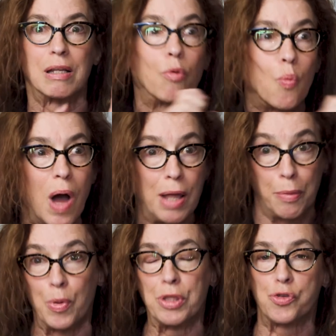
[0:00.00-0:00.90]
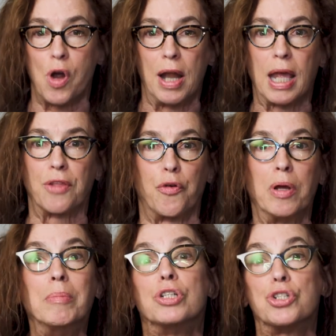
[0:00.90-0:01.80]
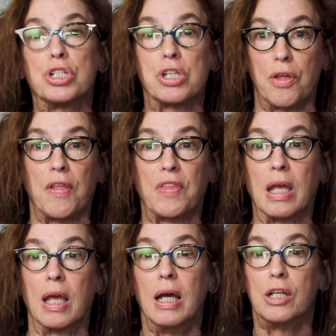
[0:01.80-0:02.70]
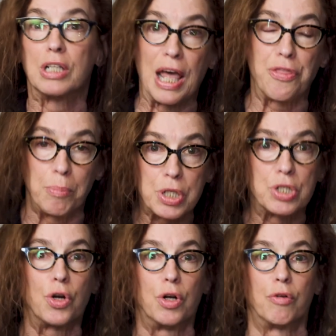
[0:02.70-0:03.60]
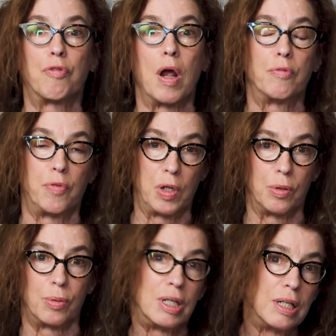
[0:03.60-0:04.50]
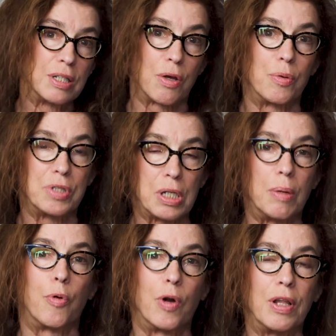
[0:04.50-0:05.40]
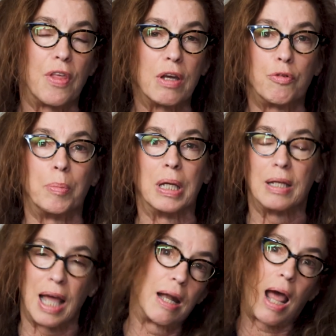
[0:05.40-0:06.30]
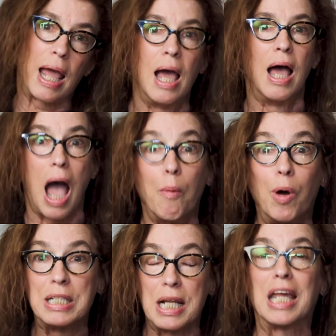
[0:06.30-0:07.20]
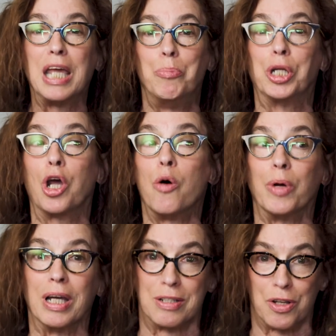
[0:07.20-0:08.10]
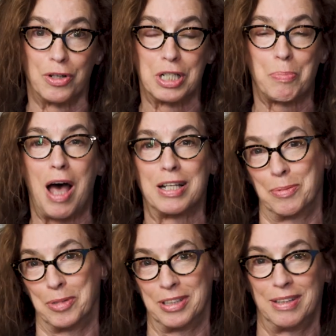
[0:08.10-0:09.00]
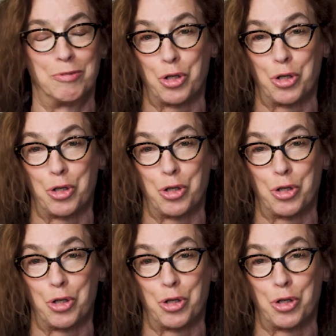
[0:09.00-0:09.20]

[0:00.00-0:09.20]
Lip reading: when they're trying to get their image, just so that they get them to turn front view. So it was an important thing for me. And I wanted to keep it going as long as possible. It was